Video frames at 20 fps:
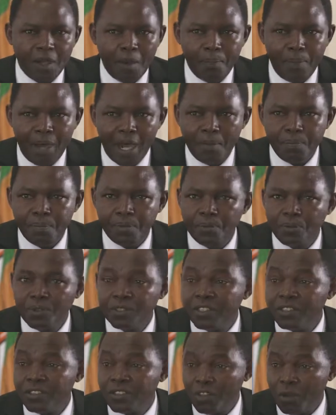pump
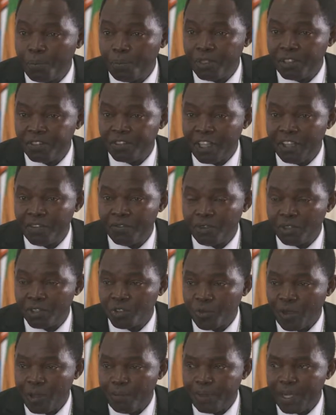which is 0.5
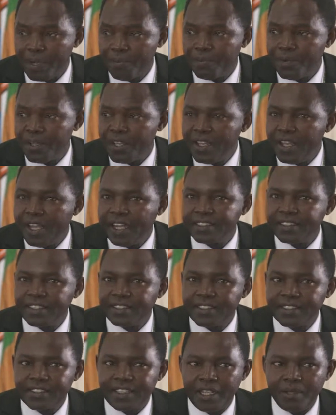horsepower pump, and
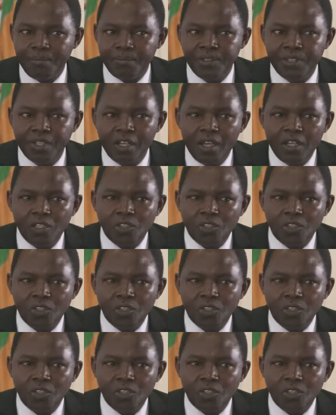it's timed.